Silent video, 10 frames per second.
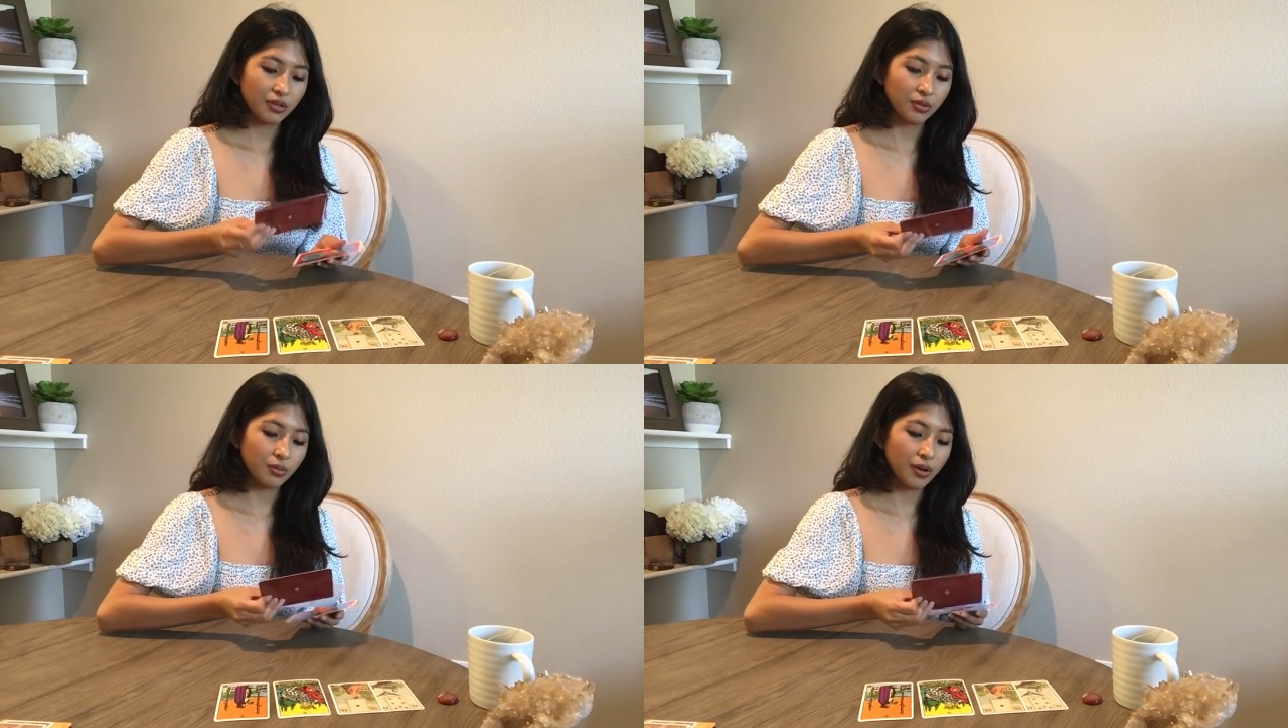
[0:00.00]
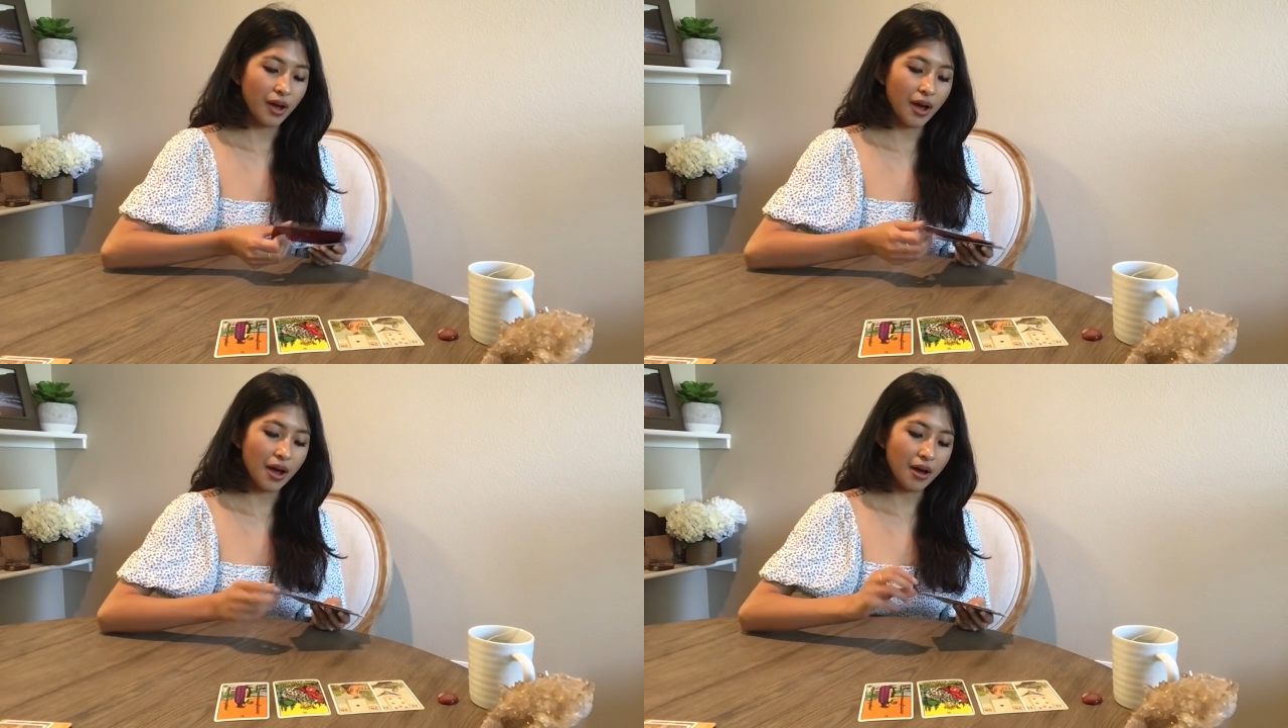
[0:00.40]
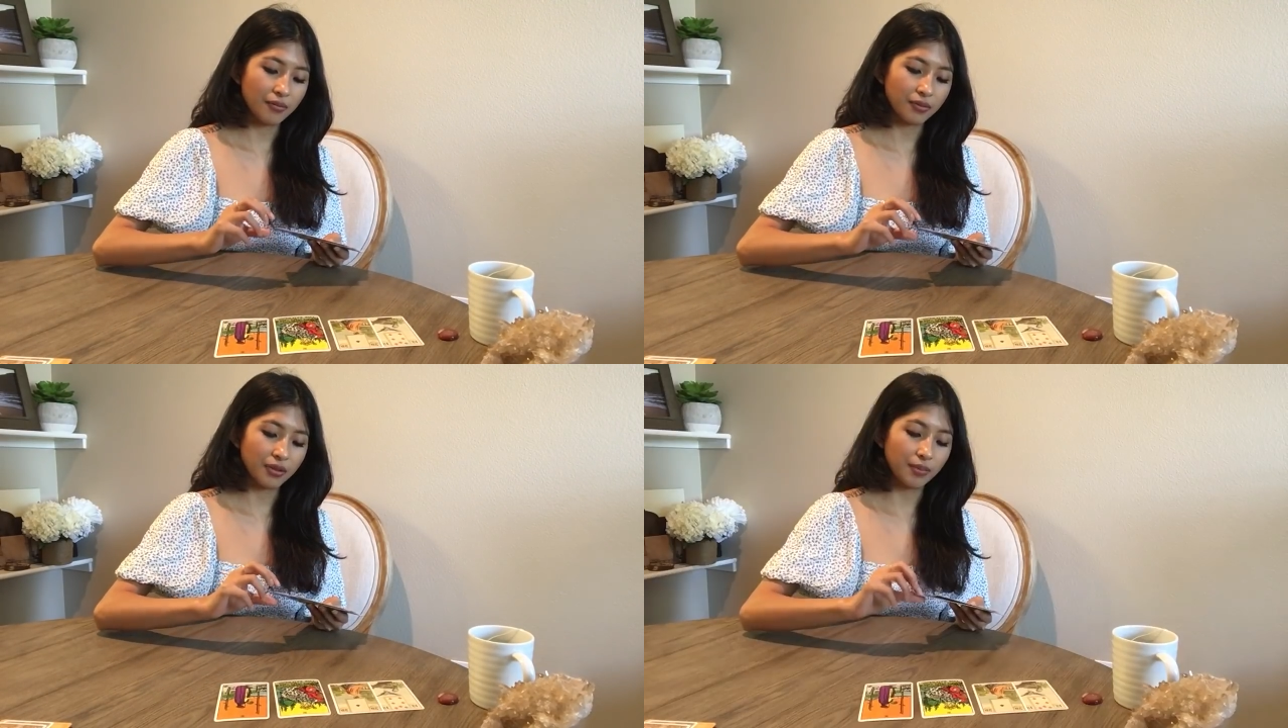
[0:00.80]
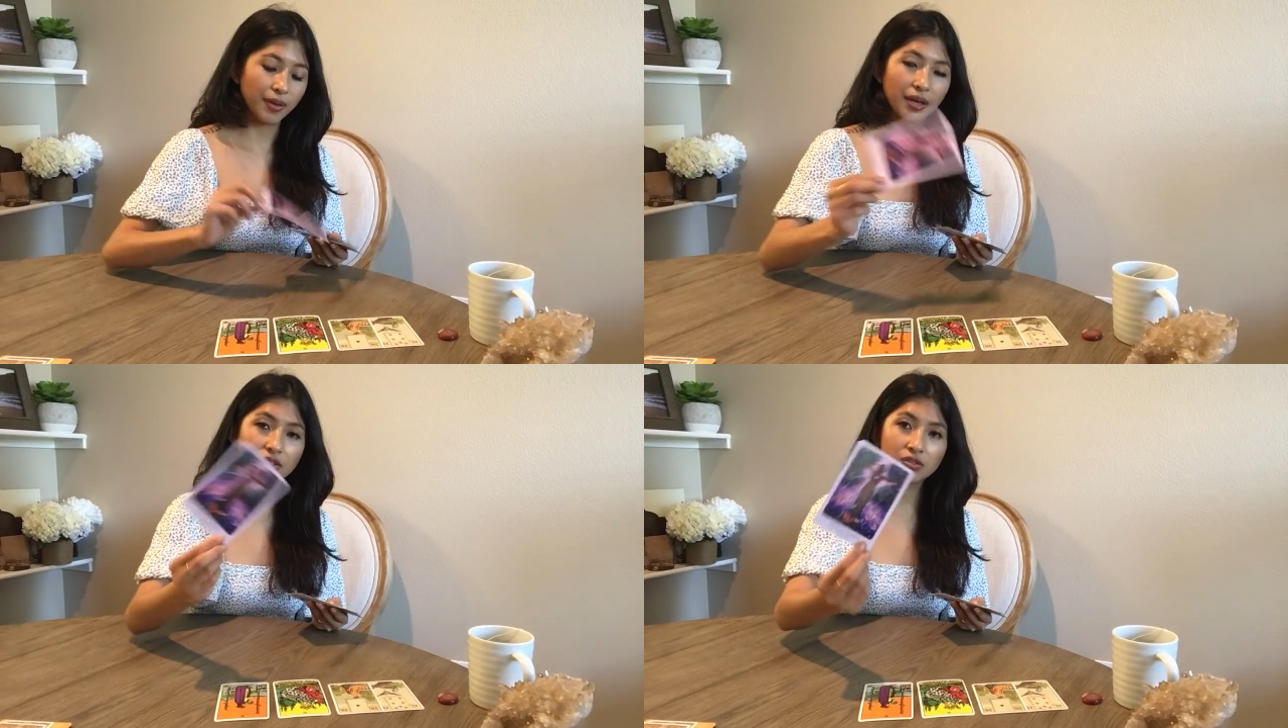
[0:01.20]
You have the
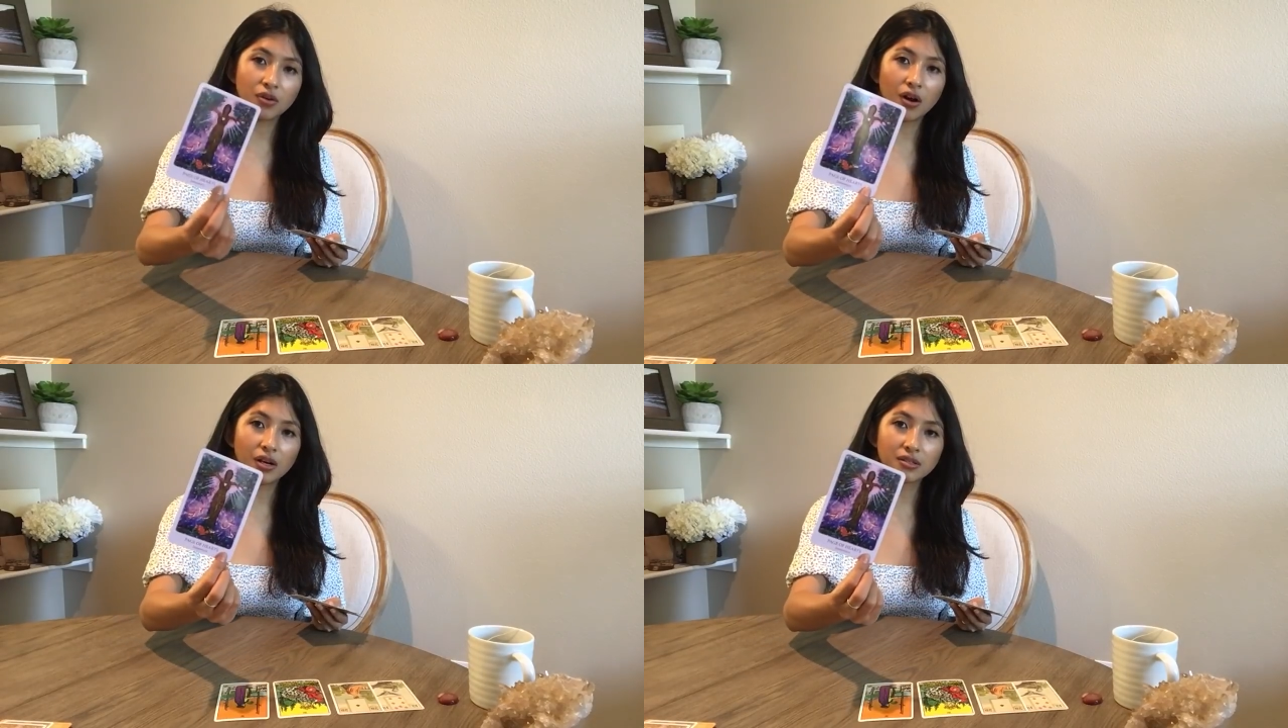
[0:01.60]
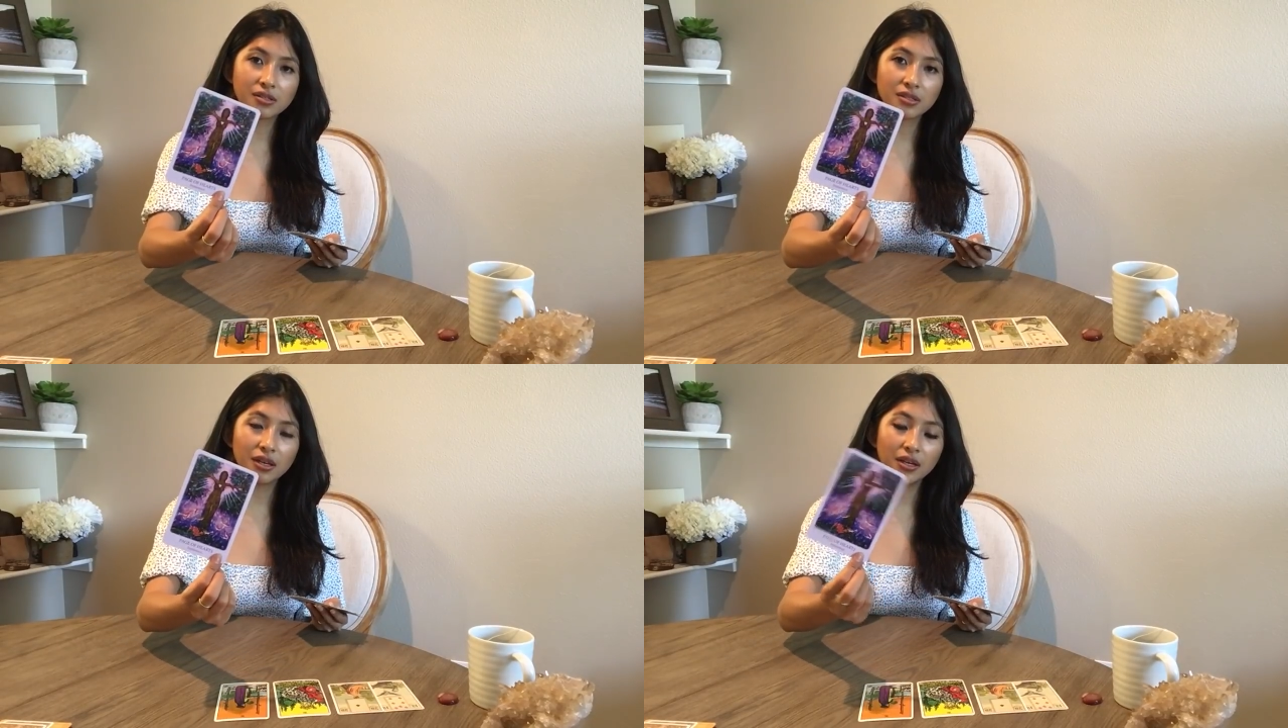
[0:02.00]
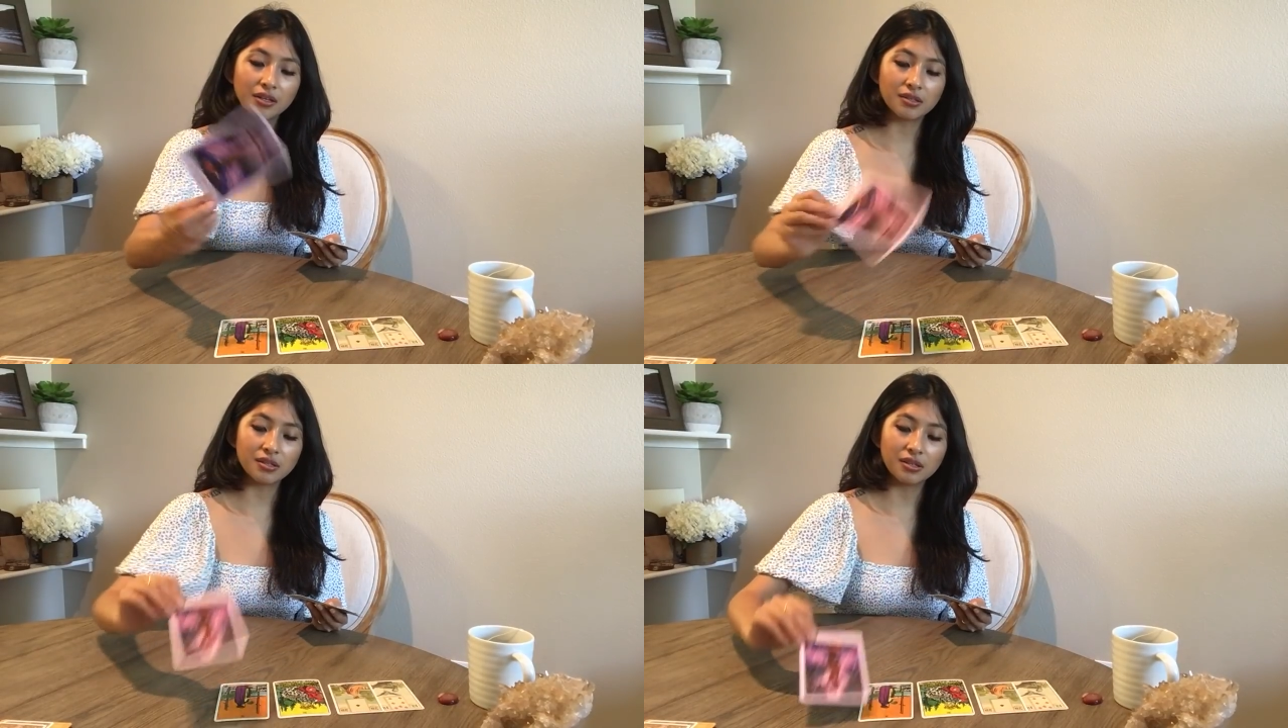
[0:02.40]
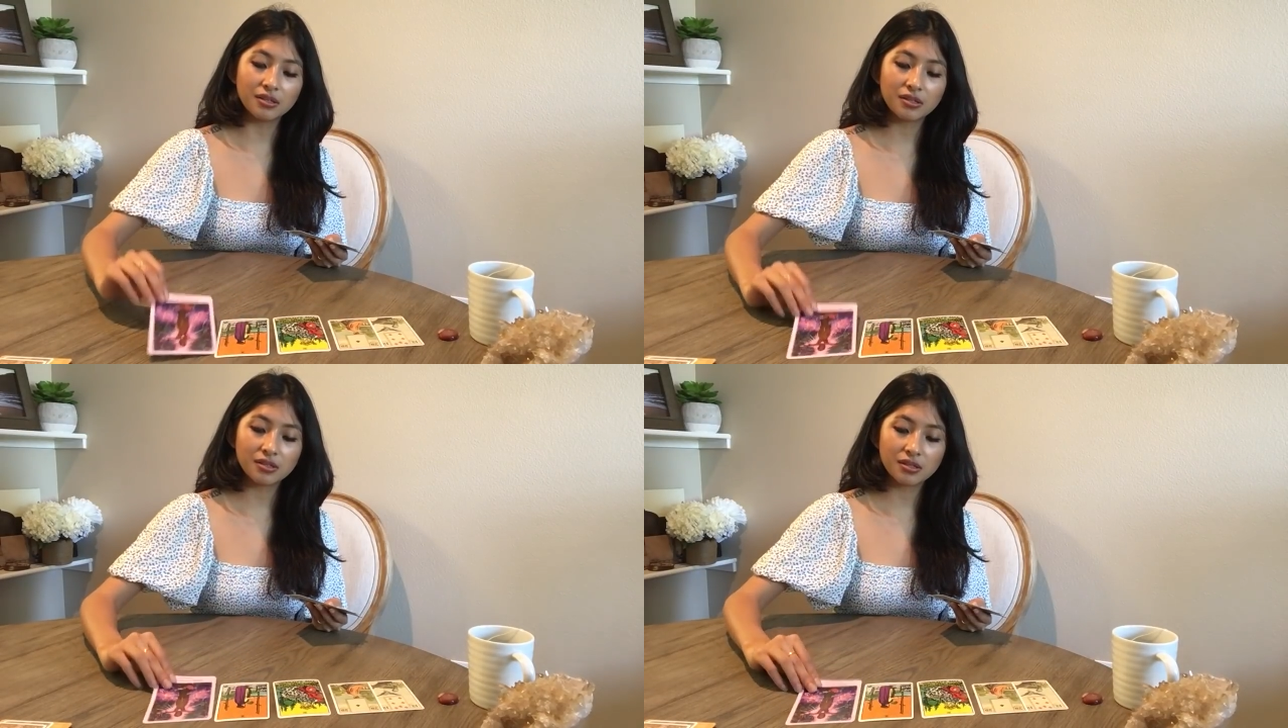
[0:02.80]
Page of Hearts,
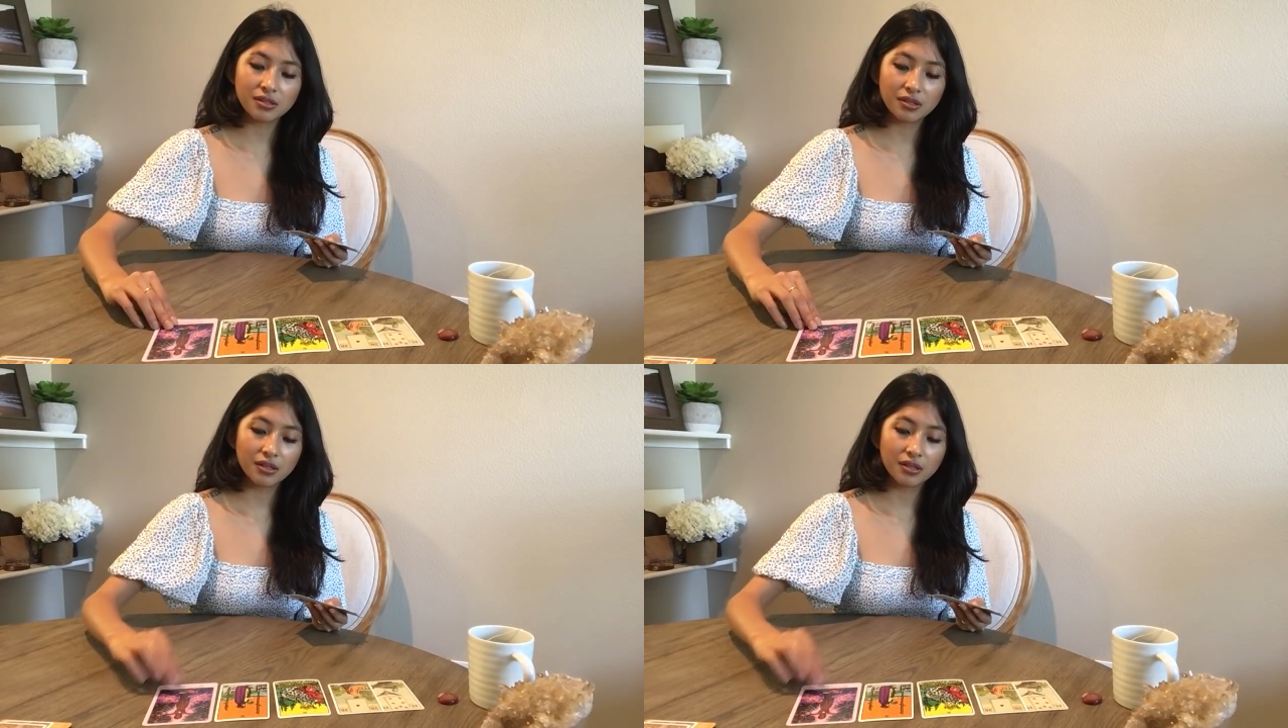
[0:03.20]
Innocence.